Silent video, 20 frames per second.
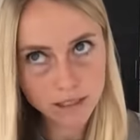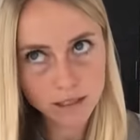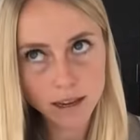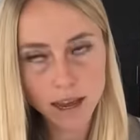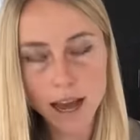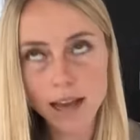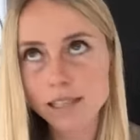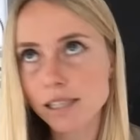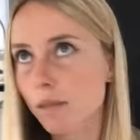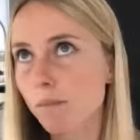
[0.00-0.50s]

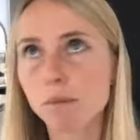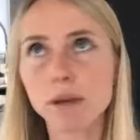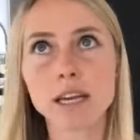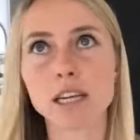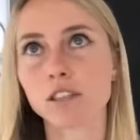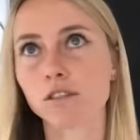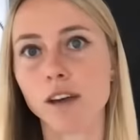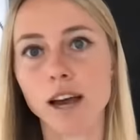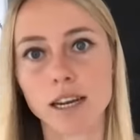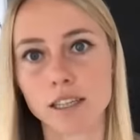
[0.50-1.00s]
has the
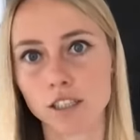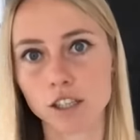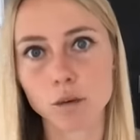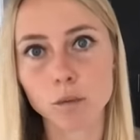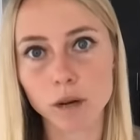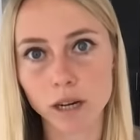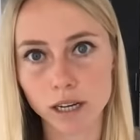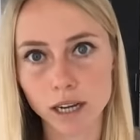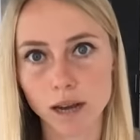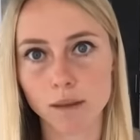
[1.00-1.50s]
biggest factor
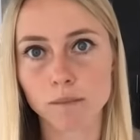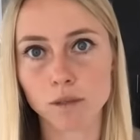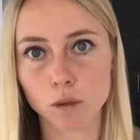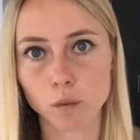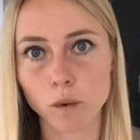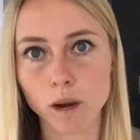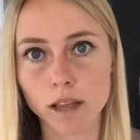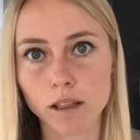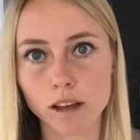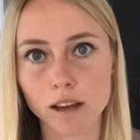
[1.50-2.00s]
when it comes to
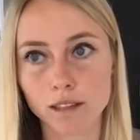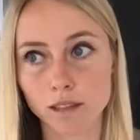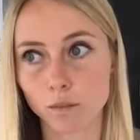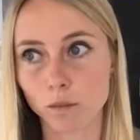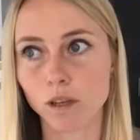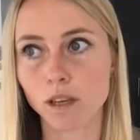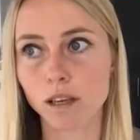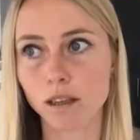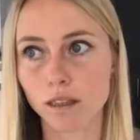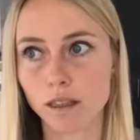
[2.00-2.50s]
weight loss and
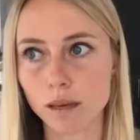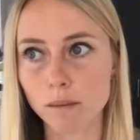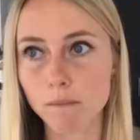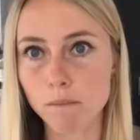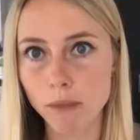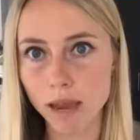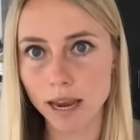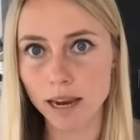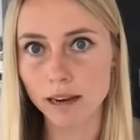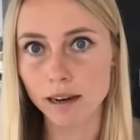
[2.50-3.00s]
really the
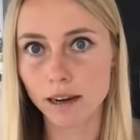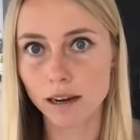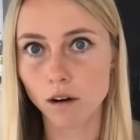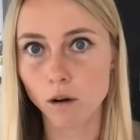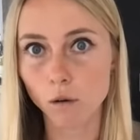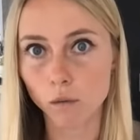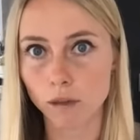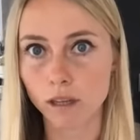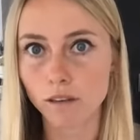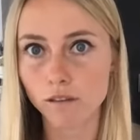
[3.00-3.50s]
main and
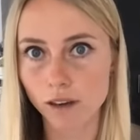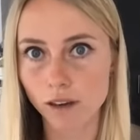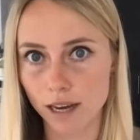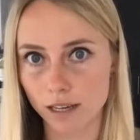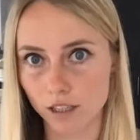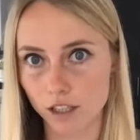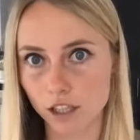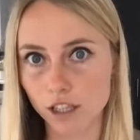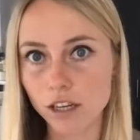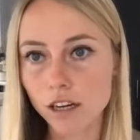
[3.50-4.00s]
only
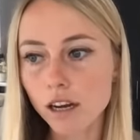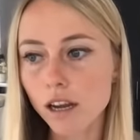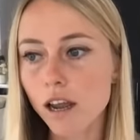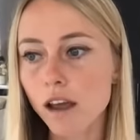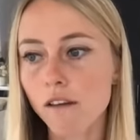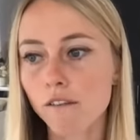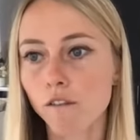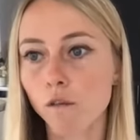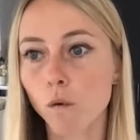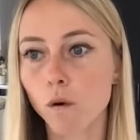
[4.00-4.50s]
factor
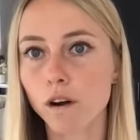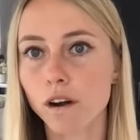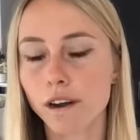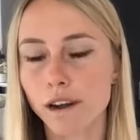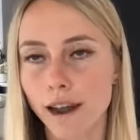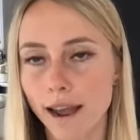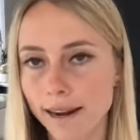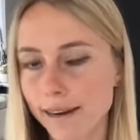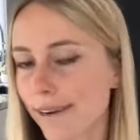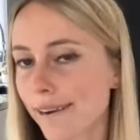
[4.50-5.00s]
for
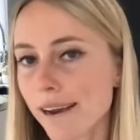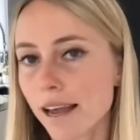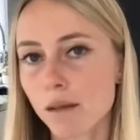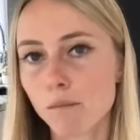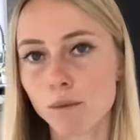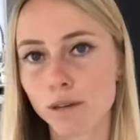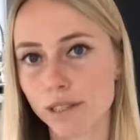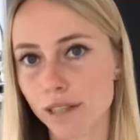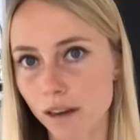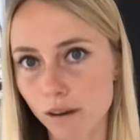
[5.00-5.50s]

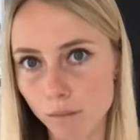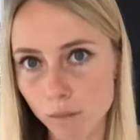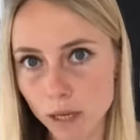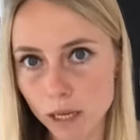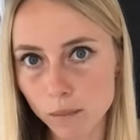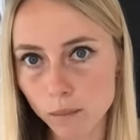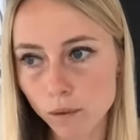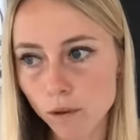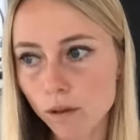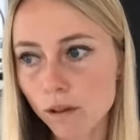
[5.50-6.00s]
99% of
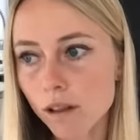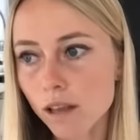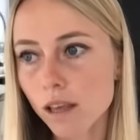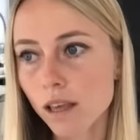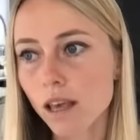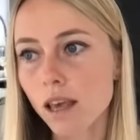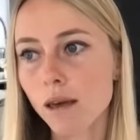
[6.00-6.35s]
people.